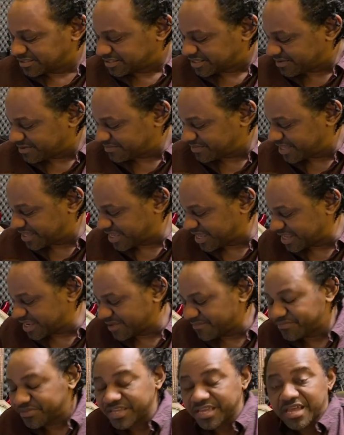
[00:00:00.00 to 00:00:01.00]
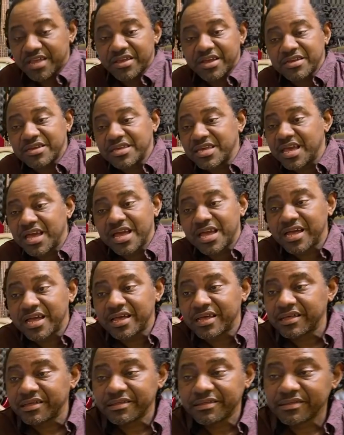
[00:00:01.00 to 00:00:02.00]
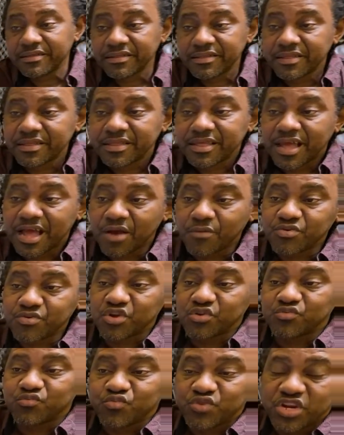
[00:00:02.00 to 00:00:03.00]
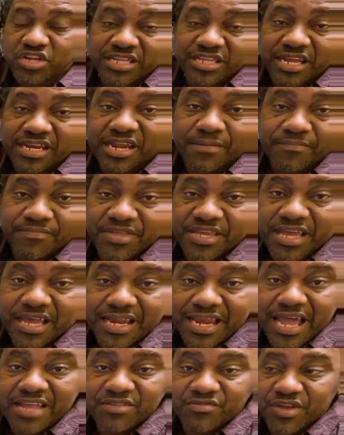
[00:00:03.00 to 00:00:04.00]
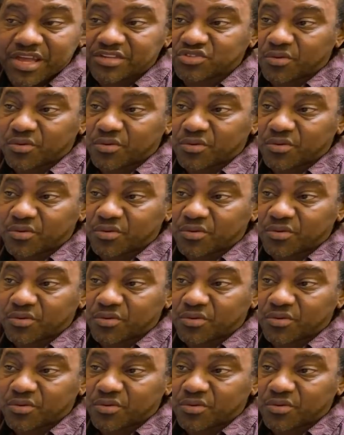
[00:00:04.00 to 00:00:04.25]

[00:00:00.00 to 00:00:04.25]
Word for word: Them thing, them thing, you can And we don't, we don't take them thing lightweight.